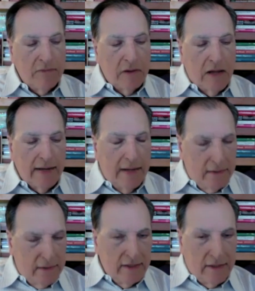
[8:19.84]
I got
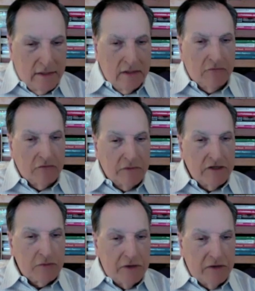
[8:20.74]
the idea from these
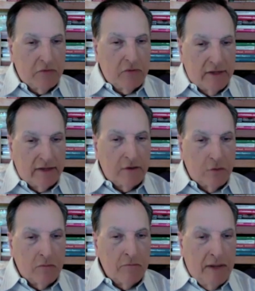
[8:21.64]
people that there were
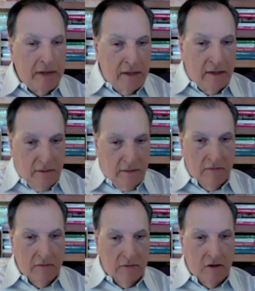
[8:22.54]
many
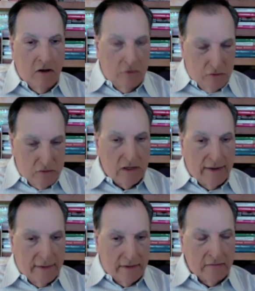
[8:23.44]
others
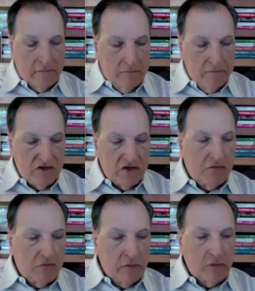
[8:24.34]
like them
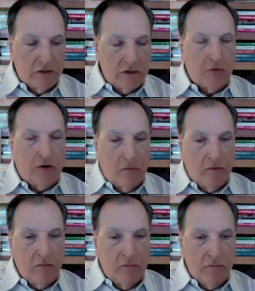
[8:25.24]
suffering with this
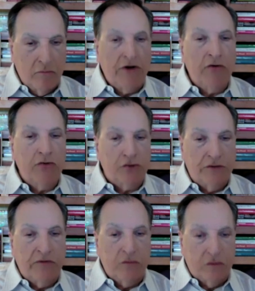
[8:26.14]
problem, but no
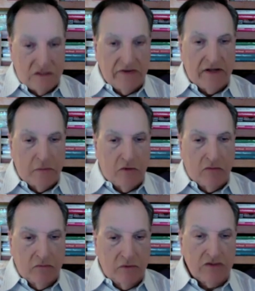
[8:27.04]
treatment was available.
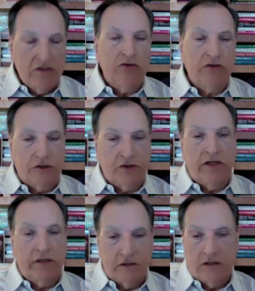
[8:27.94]
There was no such
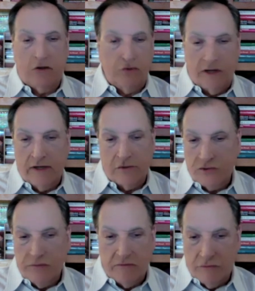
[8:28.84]
thing as a cocaine
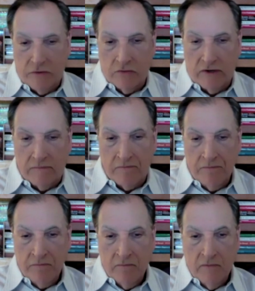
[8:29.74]
treatment program.
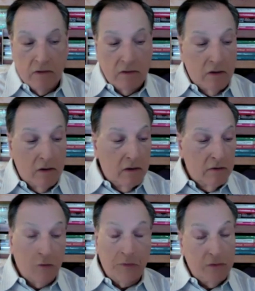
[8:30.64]

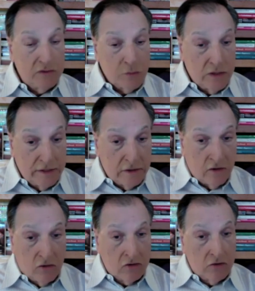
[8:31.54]
Nobody was willing to
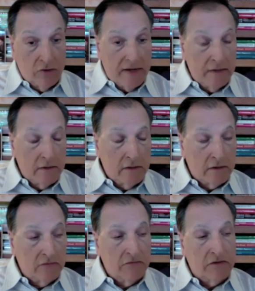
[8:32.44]
call cocaine
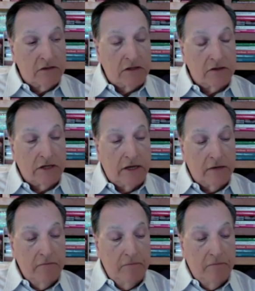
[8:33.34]
addictive, as I said.